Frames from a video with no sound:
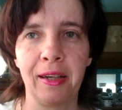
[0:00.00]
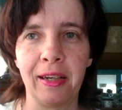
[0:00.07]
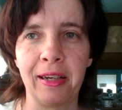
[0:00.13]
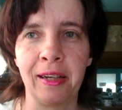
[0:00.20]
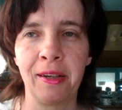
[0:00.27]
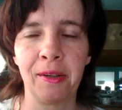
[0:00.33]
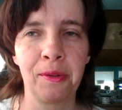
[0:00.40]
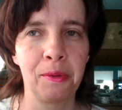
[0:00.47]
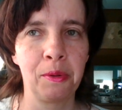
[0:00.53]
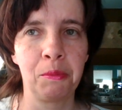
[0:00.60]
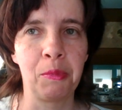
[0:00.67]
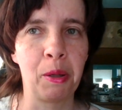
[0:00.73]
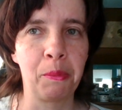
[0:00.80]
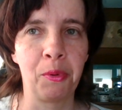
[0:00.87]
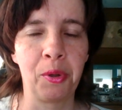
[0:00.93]
And I don't
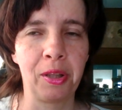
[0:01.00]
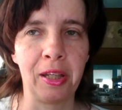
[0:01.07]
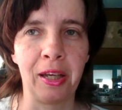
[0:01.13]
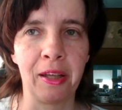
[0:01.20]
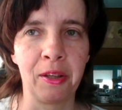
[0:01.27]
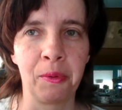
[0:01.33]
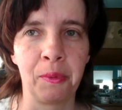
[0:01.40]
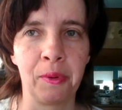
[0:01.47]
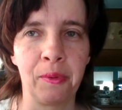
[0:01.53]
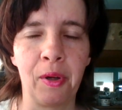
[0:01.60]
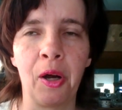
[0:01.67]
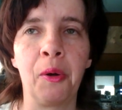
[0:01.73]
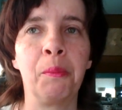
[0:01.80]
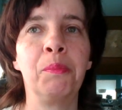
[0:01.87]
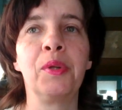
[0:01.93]
remember what the other one...
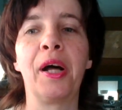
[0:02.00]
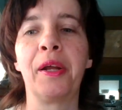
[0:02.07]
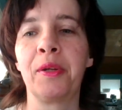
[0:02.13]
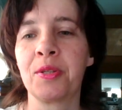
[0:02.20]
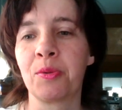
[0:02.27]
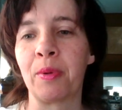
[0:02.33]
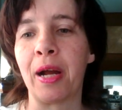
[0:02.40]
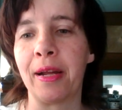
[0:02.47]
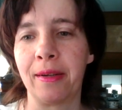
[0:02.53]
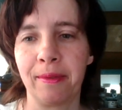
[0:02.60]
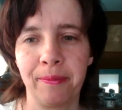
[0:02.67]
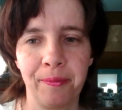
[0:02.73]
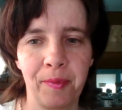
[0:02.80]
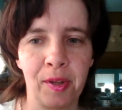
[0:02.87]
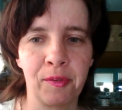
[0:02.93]
Oh, Blood is red,
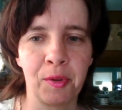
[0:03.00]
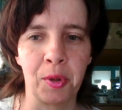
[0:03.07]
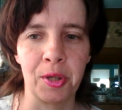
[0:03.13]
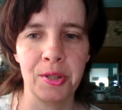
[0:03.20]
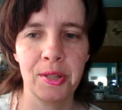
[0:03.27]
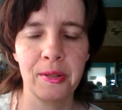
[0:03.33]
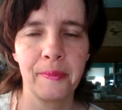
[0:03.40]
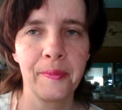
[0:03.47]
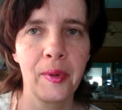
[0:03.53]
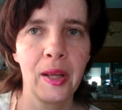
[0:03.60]
of course.